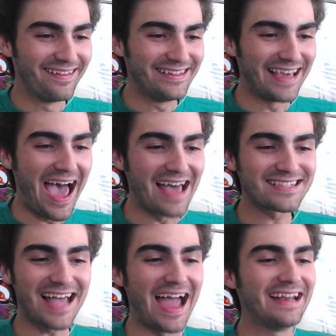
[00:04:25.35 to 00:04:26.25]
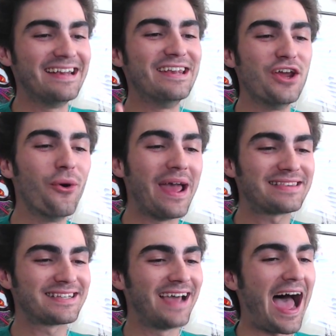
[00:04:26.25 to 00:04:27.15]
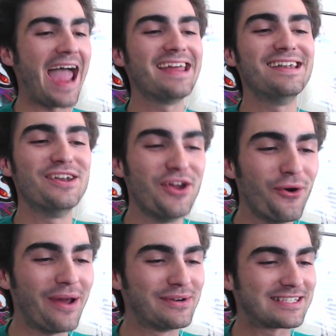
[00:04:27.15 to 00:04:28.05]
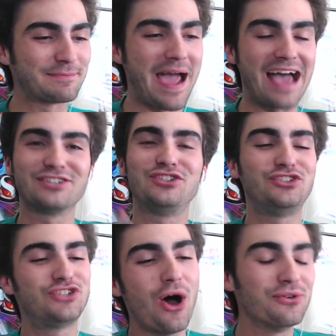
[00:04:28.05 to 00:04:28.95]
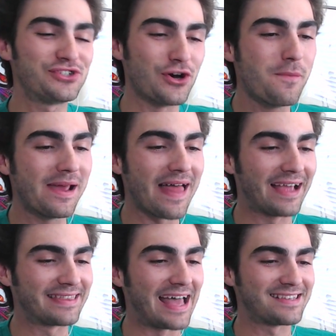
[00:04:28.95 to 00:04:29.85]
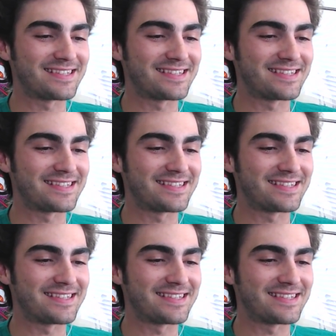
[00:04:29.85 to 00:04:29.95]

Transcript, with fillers: Yes, I knew it. I knew it was smashed. Don't do me like that,